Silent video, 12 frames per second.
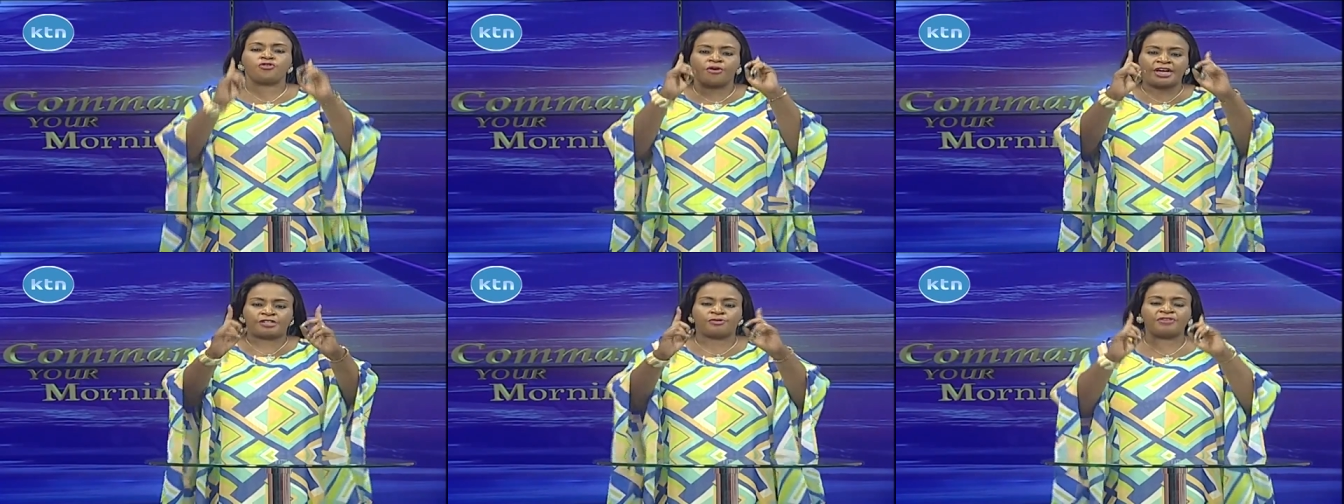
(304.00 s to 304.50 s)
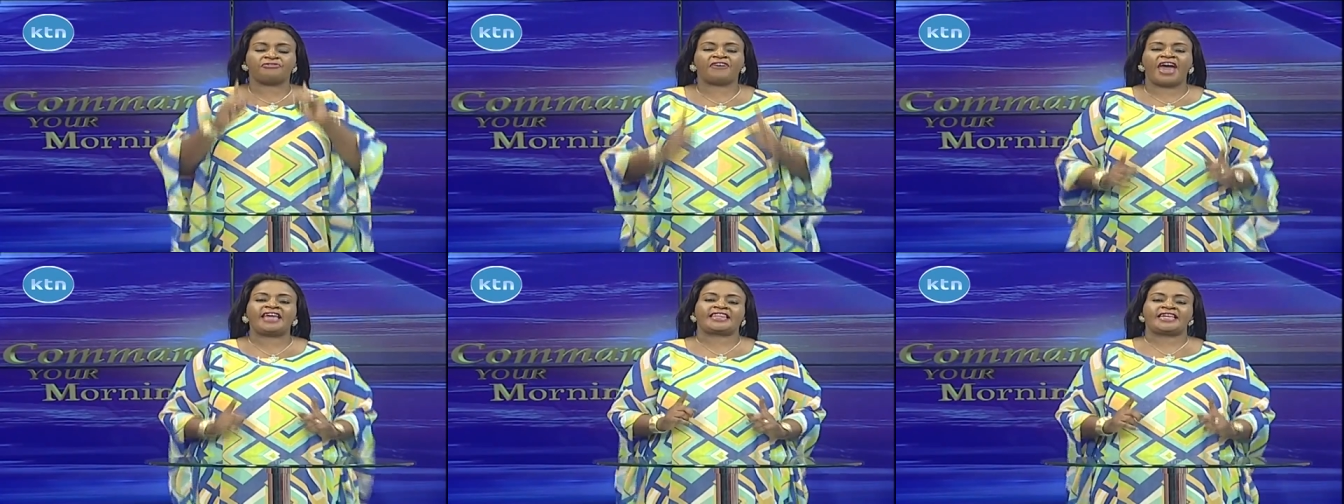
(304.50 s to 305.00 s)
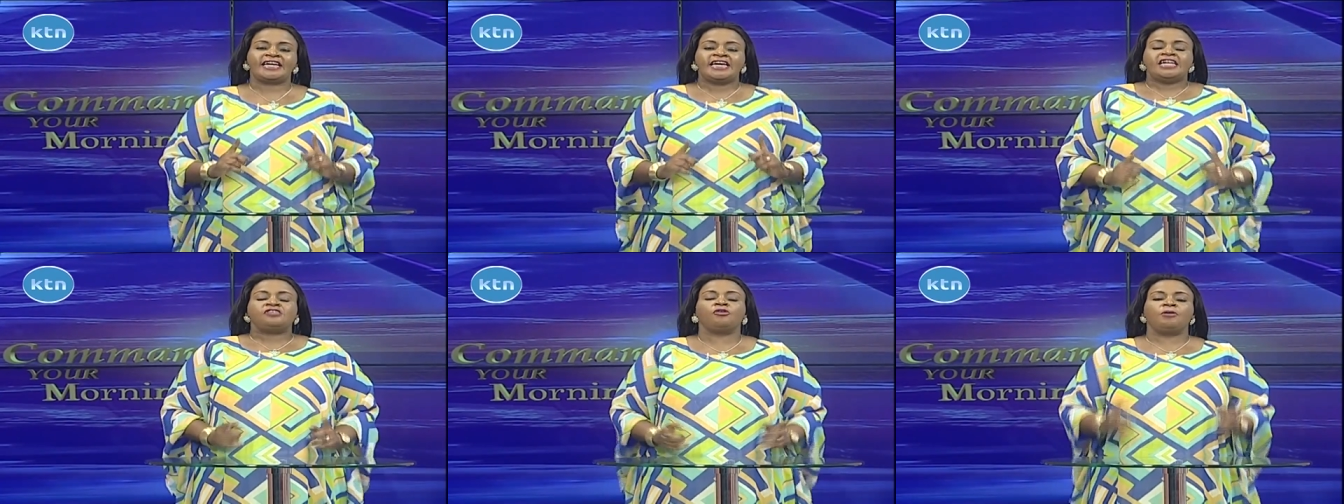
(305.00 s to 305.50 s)
do it with faith,
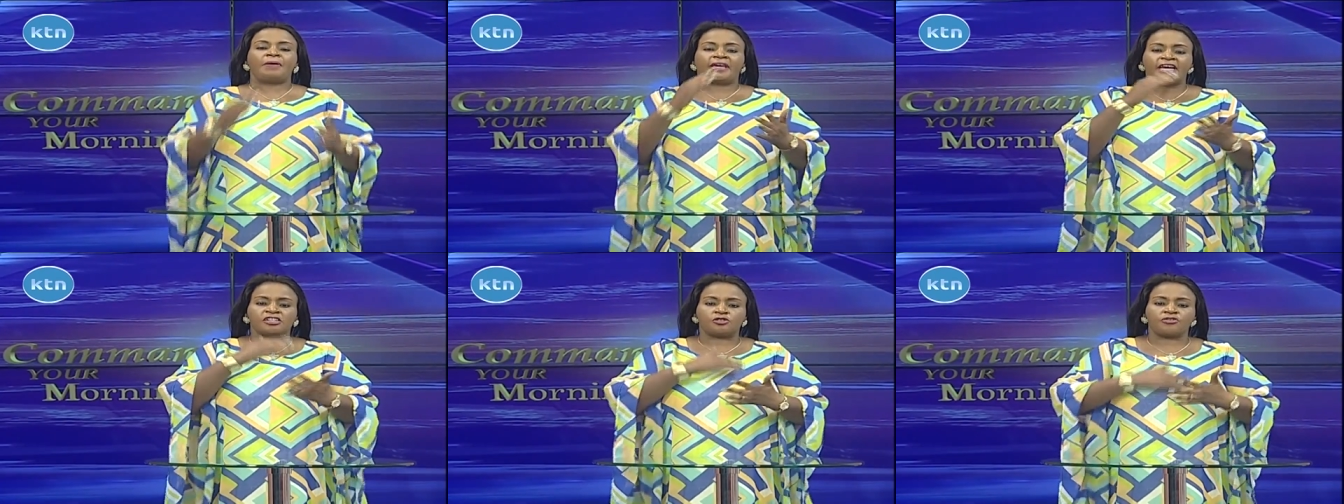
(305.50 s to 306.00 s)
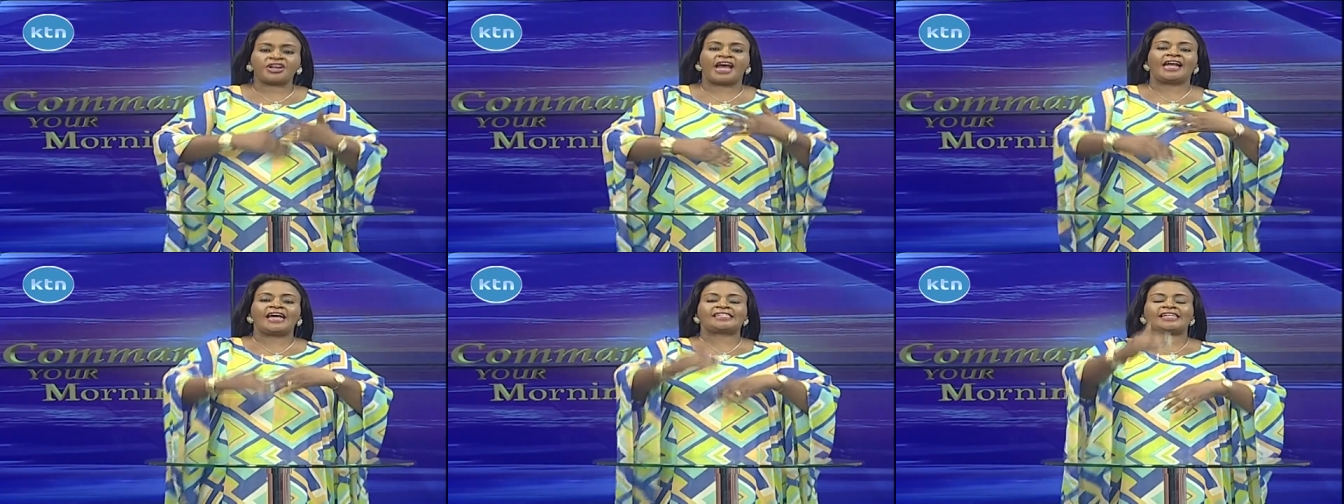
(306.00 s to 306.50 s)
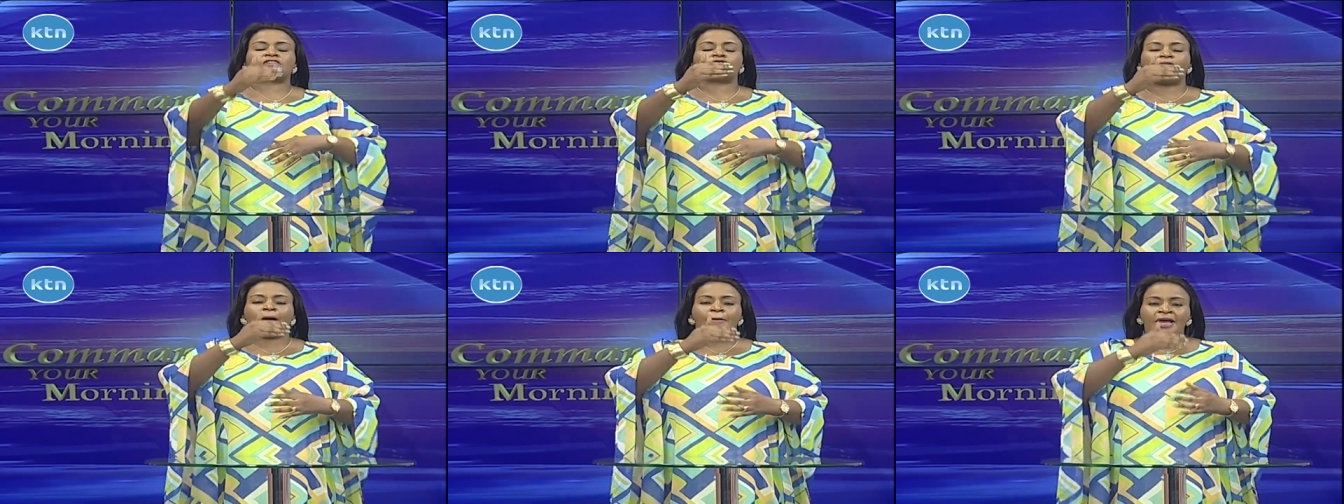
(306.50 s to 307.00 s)
you will begin to realize that
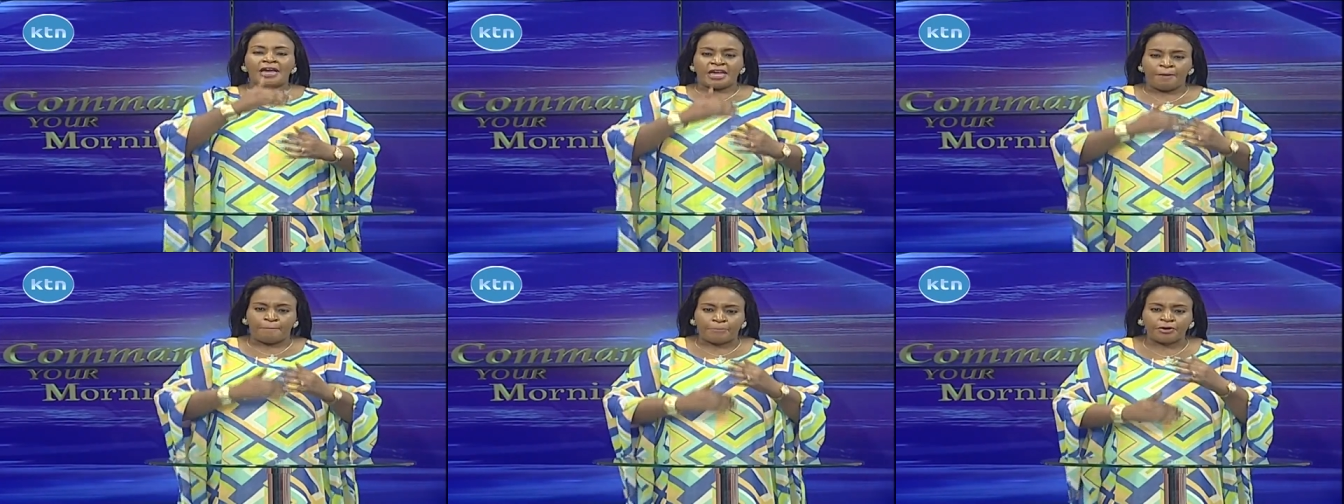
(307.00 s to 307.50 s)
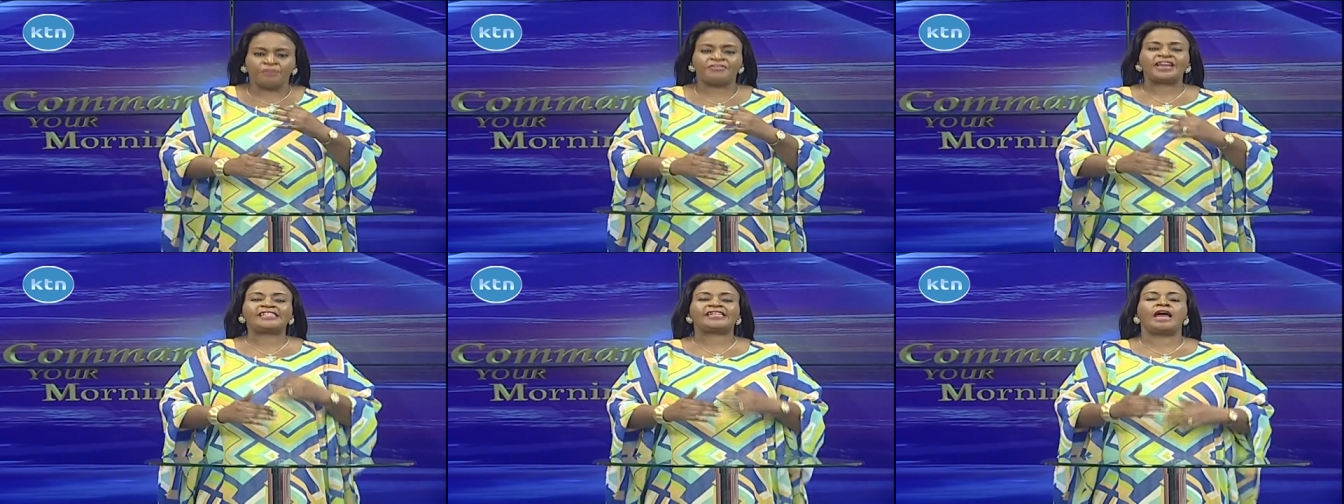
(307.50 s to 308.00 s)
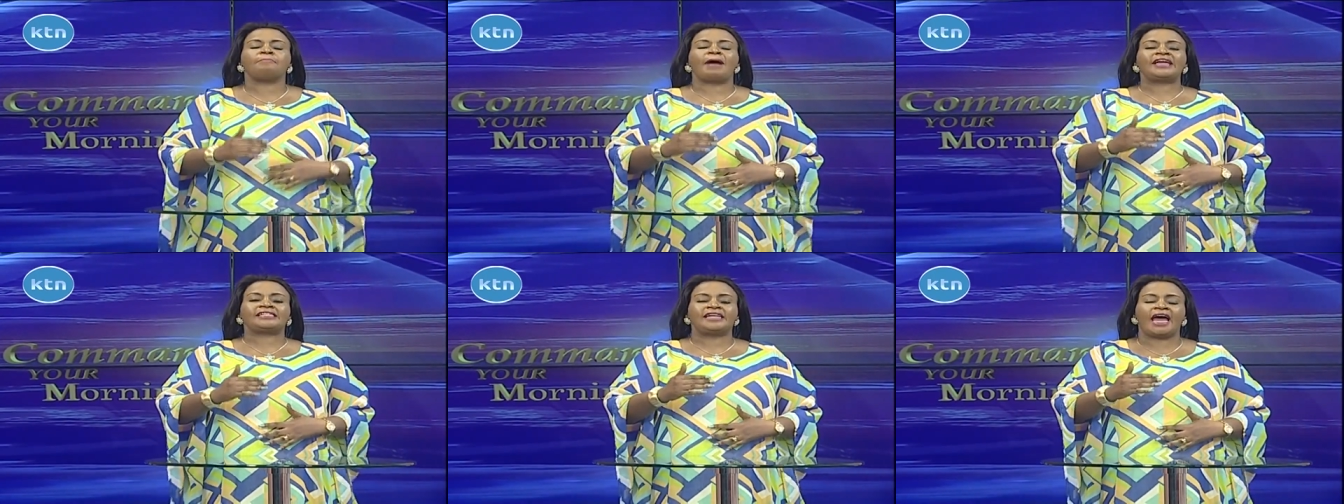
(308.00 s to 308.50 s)
you are improving day
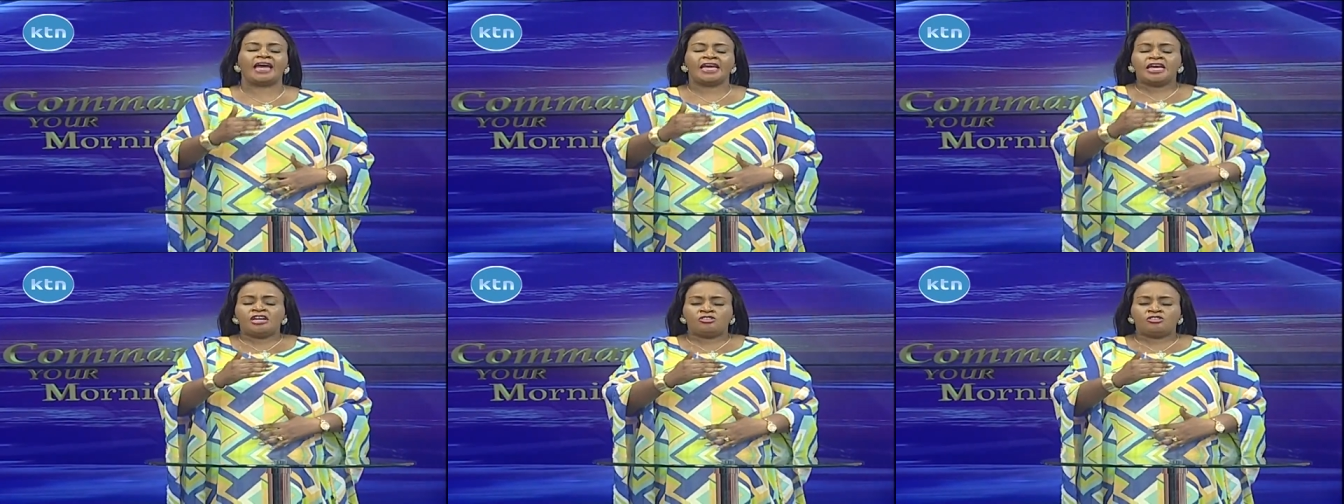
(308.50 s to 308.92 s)
by day.